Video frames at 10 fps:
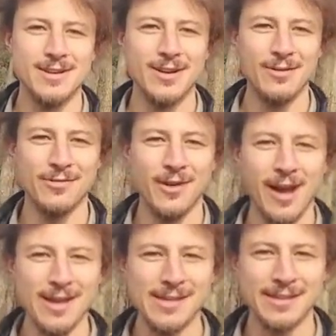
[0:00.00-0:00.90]
you know, for
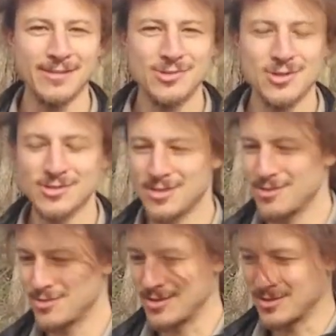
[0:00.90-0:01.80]
hiking. There's
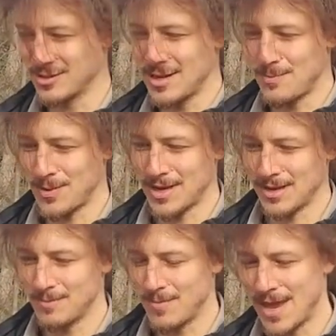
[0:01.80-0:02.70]
the
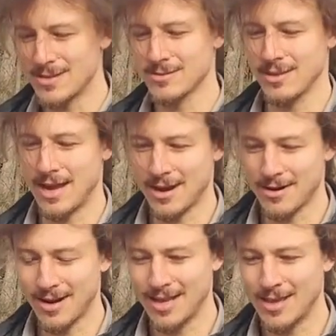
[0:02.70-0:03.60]
sleeping base
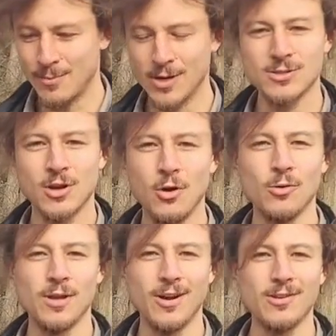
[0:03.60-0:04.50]
layer, and then when it's
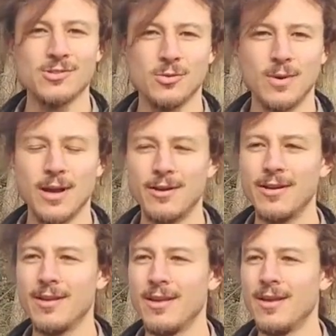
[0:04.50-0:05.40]
cold I also wear it.